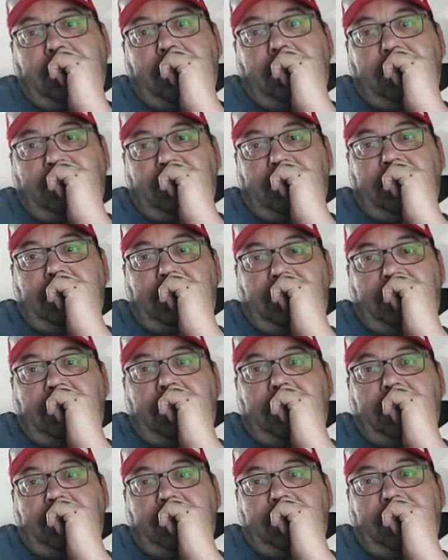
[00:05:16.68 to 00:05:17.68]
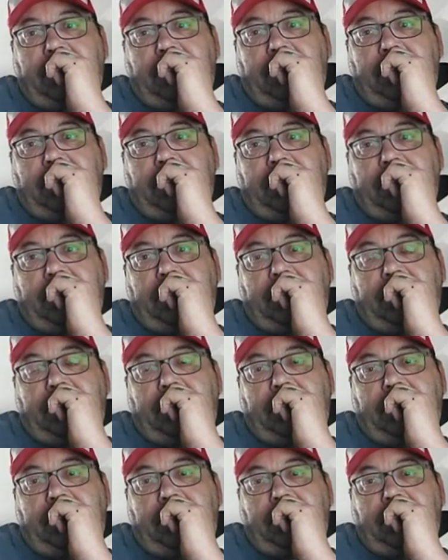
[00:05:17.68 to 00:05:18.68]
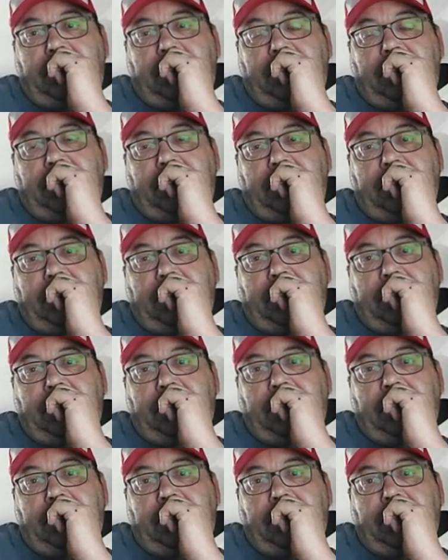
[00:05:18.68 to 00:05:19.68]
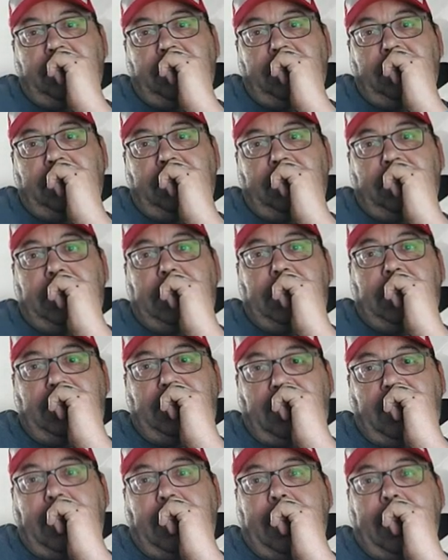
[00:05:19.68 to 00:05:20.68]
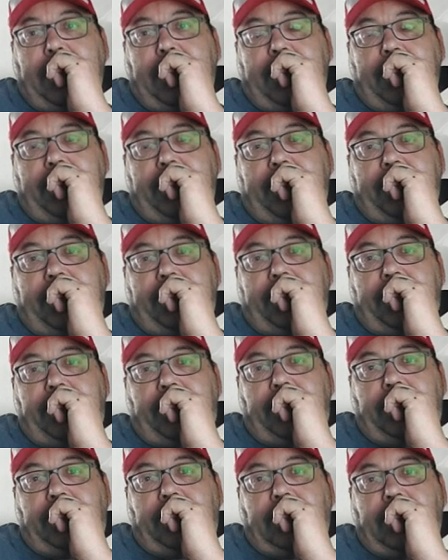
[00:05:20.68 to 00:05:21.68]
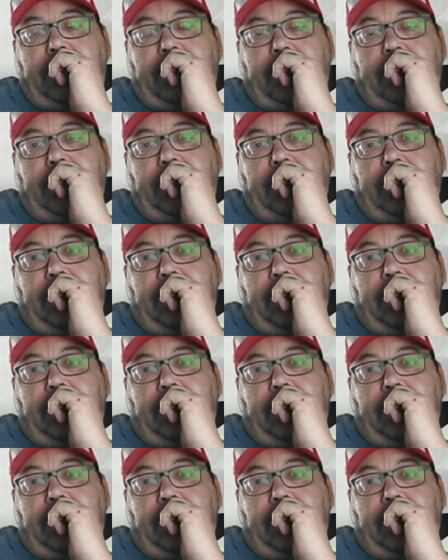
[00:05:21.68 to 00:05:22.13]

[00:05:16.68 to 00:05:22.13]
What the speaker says: No words are spoken by the person on screen.